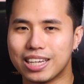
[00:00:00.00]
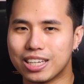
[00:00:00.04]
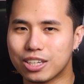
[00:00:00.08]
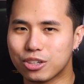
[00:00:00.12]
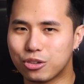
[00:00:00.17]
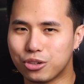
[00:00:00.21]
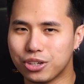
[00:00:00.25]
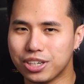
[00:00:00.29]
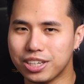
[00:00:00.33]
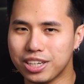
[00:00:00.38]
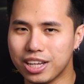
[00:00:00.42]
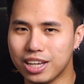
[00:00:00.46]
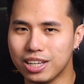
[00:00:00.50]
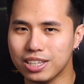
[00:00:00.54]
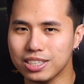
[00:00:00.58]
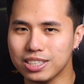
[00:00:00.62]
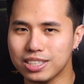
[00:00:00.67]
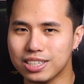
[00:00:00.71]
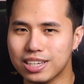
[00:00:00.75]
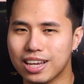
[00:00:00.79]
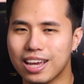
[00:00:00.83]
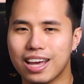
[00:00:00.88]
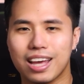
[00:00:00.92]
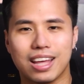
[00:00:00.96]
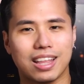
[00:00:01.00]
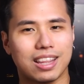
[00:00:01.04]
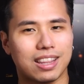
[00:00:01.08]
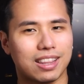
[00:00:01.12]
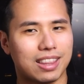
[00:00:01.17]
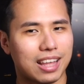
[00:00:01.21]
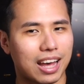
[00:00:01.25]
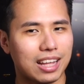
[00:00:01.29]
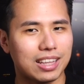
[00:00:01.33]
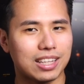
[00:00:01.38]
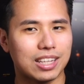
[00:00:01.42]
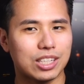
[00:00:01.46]
In Green Hills,
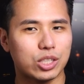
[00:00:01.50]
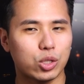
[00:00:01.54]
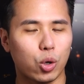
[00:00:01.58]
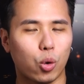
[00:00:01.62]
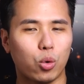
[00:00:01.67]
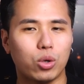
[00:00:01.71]
that is